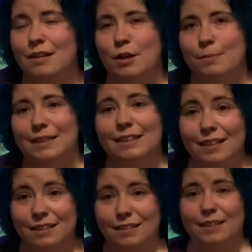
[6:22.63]
but
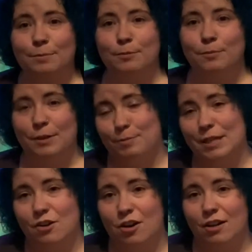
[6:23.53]
luckily it
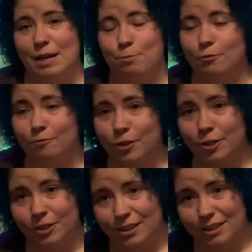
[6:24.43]
being on April
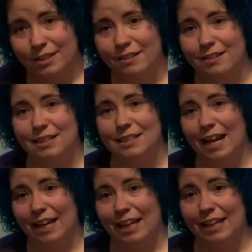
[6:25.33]
1st, the
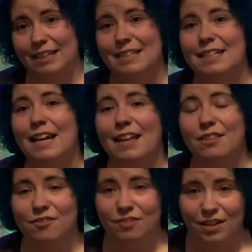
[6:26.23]
2nd and the
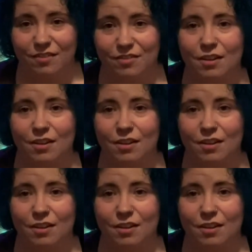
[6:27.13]
5th